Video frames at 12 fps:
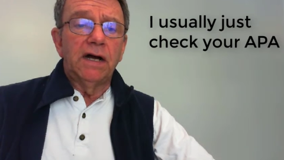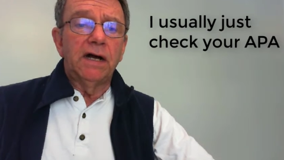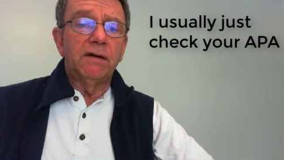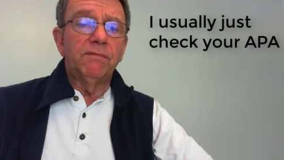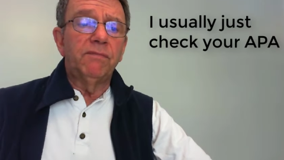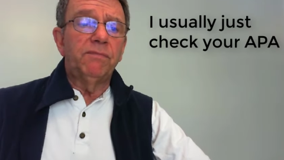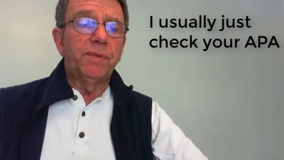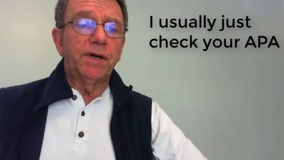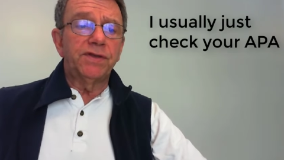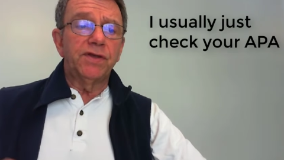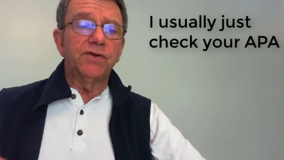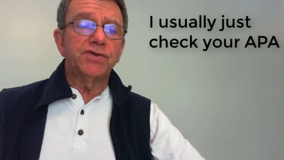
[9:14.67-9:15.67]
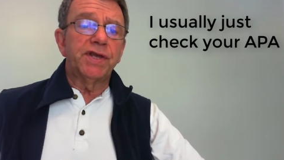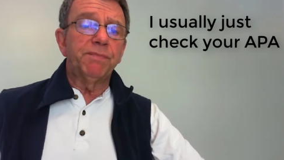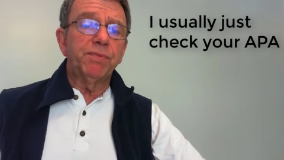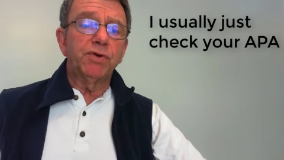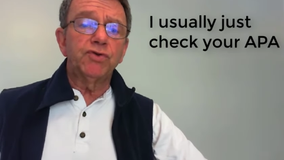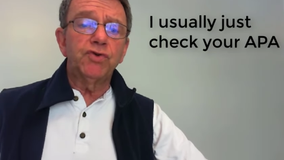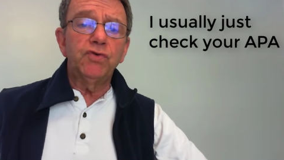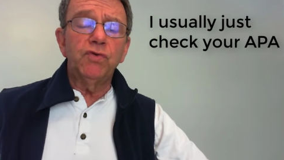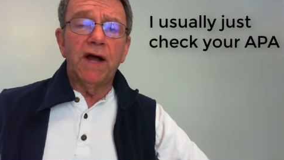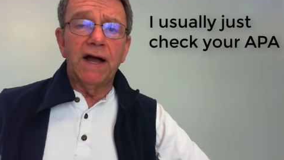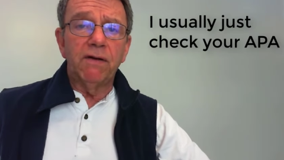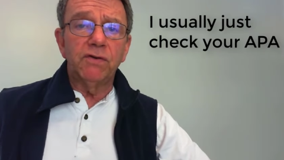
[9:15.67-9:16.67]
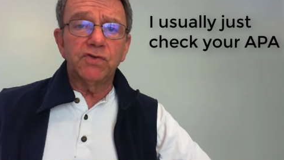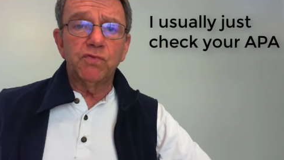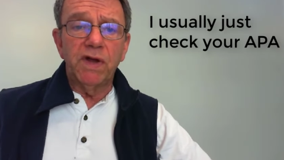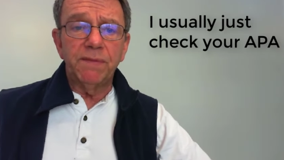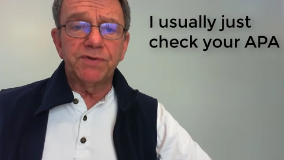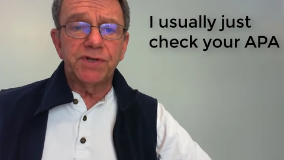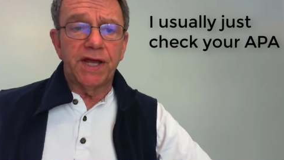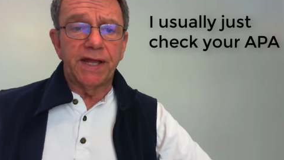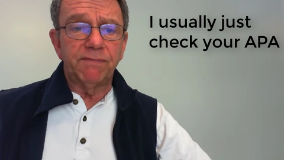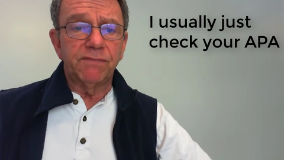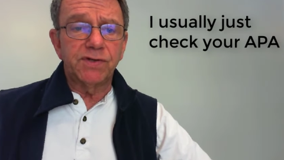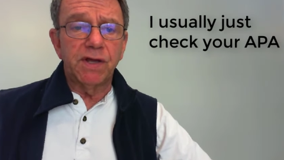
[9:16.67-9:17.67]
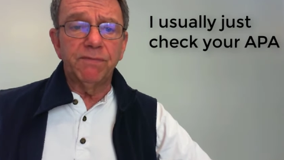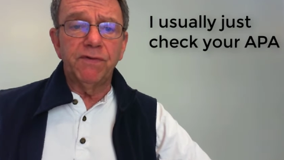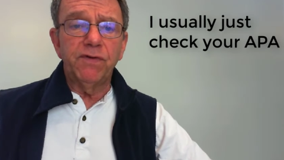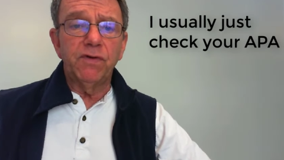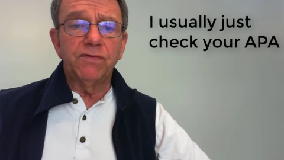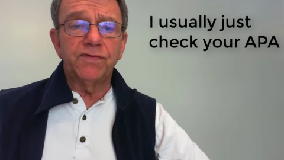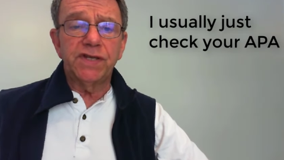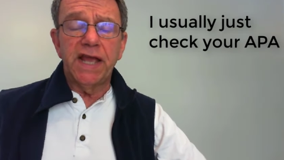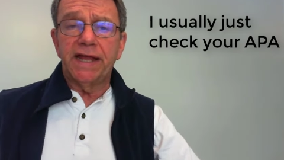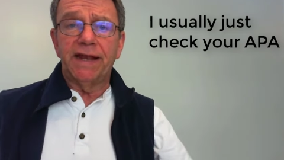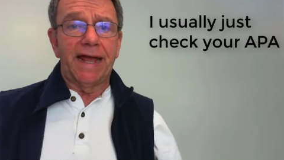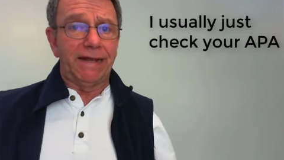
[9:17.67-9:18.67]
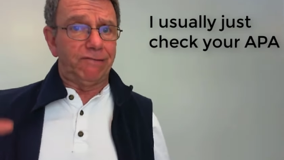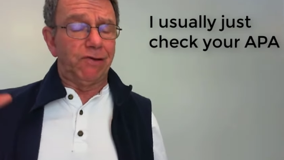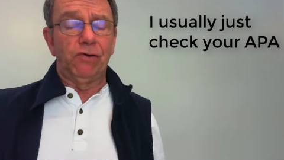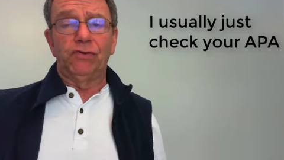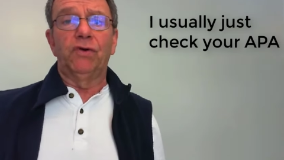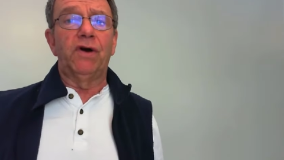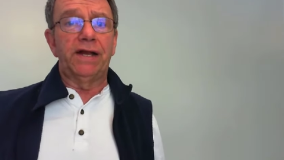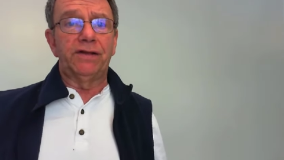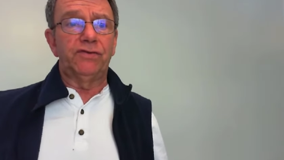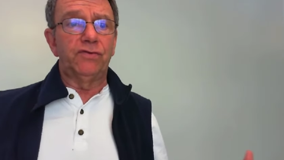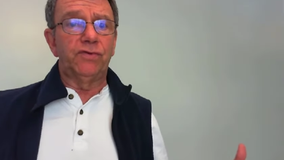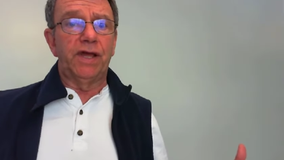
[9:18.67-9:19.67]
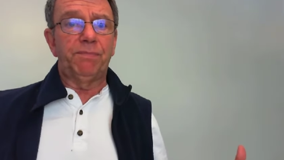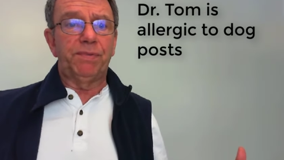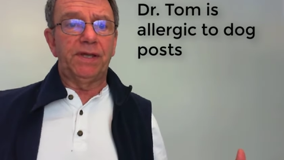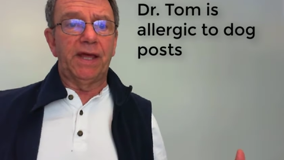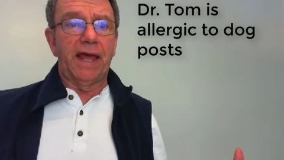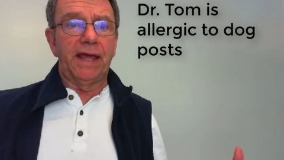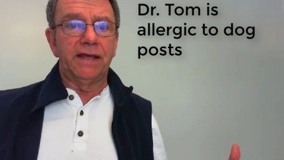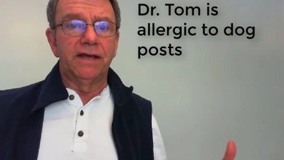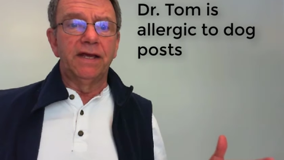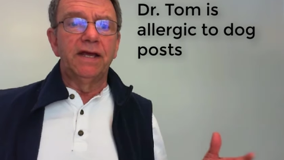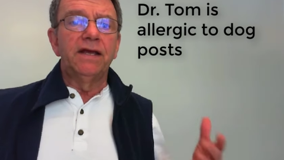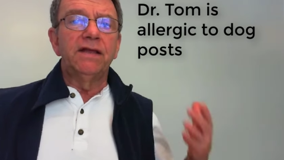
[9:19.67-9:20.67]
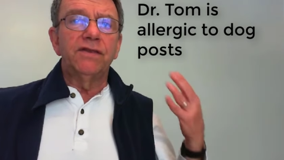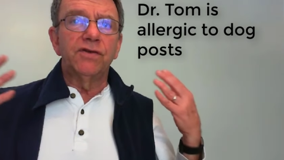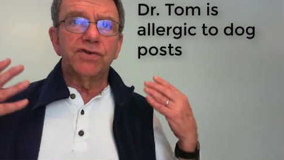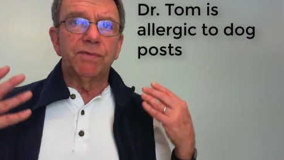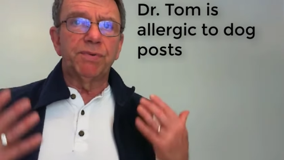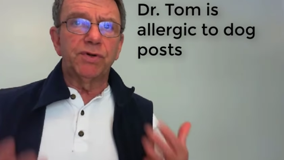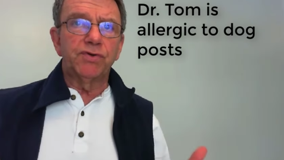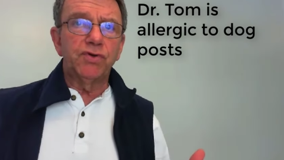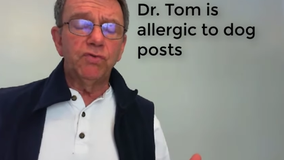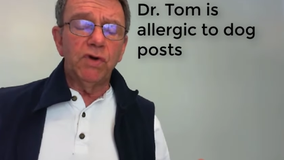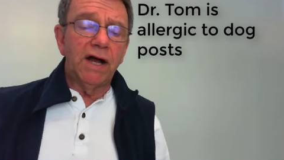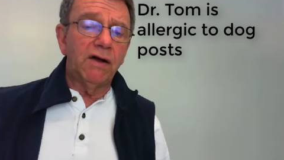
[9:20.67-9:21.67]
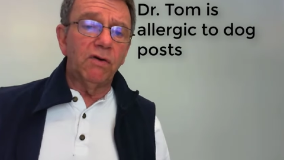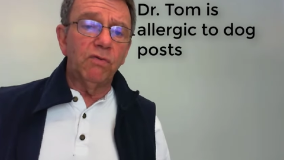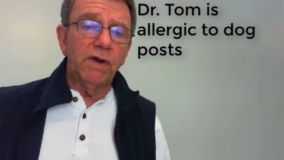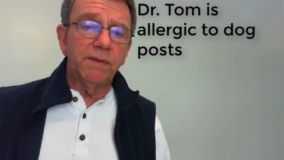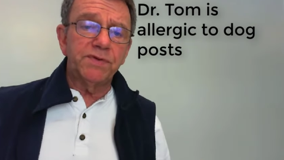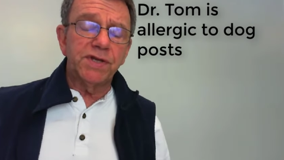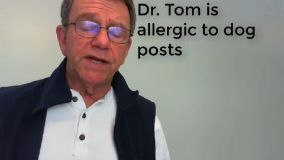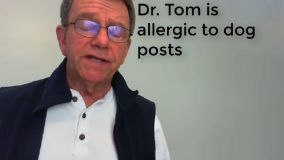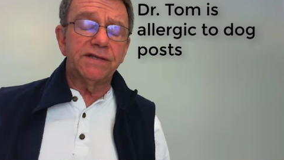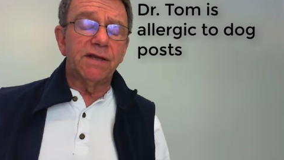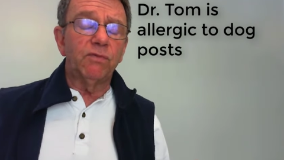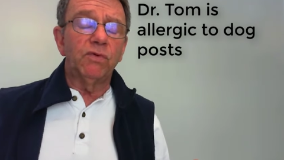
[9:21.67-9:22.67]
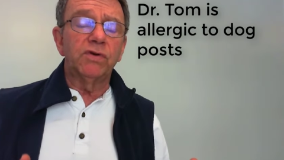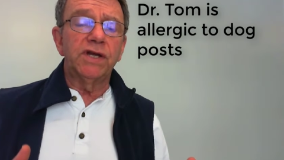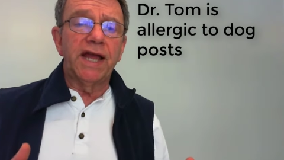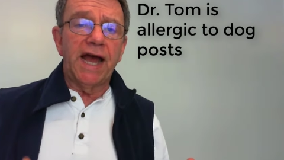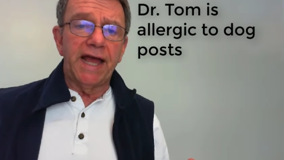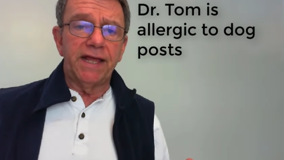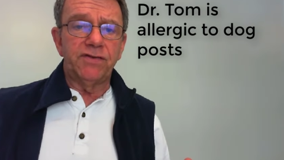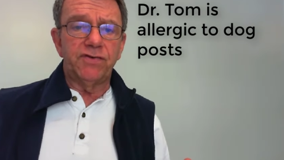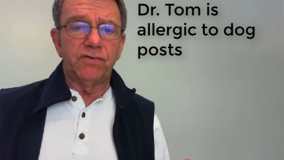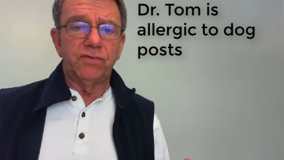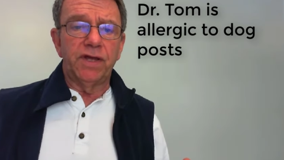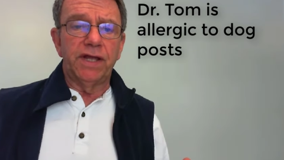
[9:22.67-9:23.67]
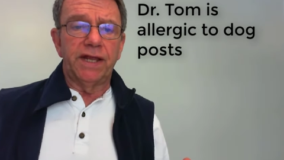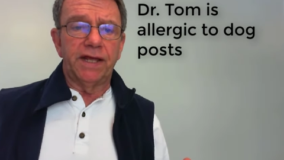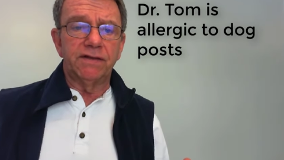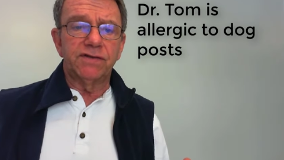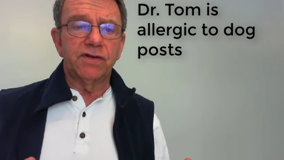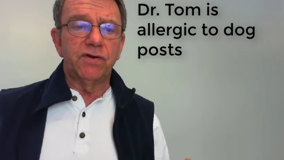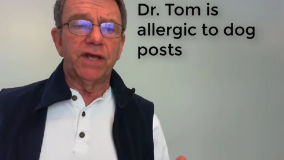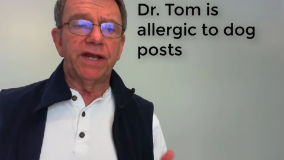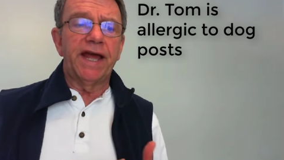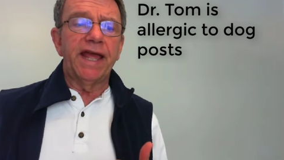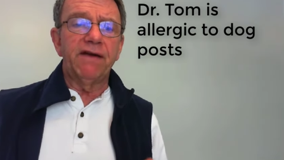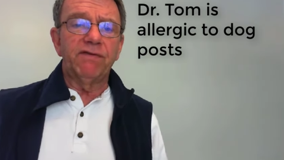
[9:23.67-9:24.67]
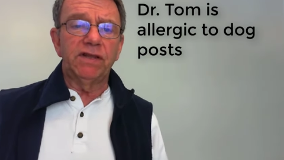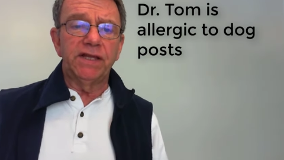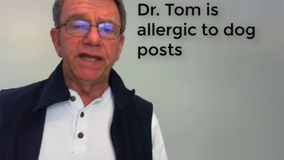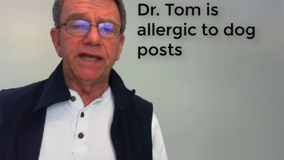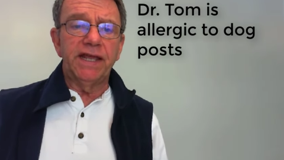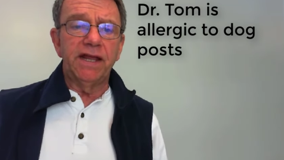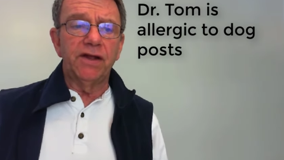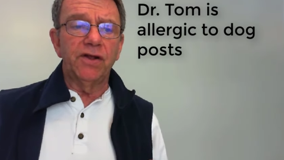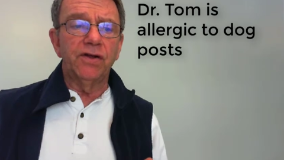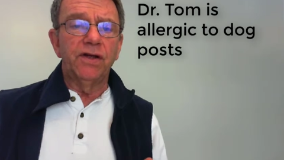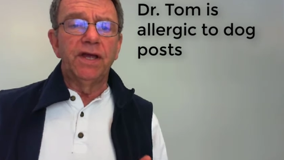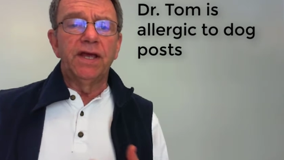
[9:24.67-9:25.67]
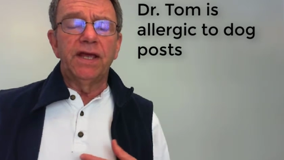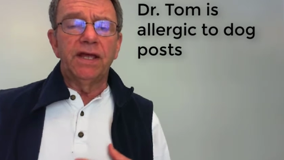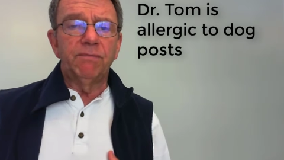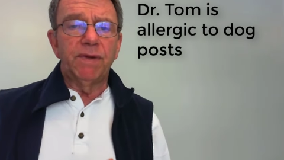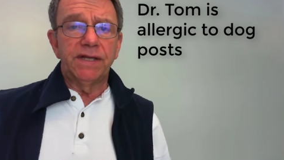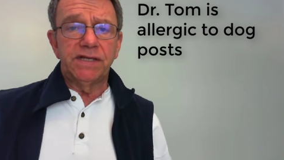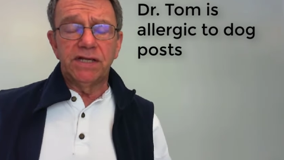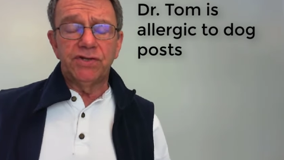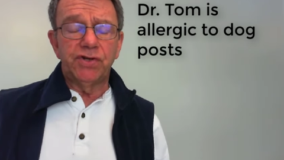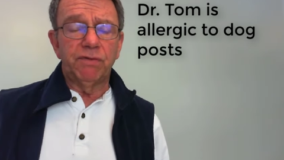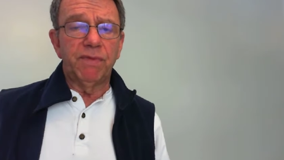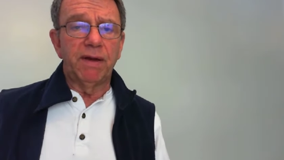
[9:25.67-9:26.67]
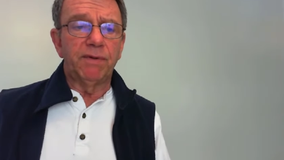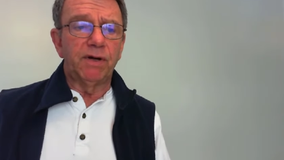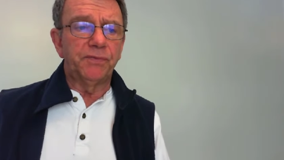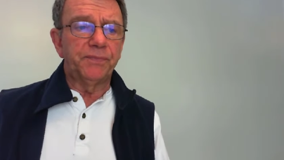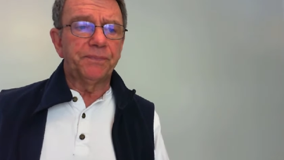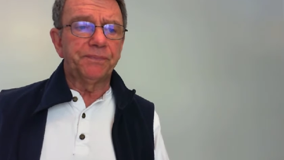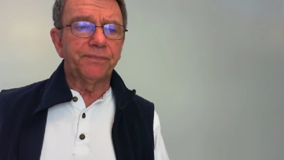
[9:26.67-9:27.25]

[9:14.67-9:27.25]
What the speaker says: But there's a Purdue OWL's website. Some of you have said, I don't know how to do APA. There's a Purdue OWL website that will guide you in it. And I have a link here in my teaching memo.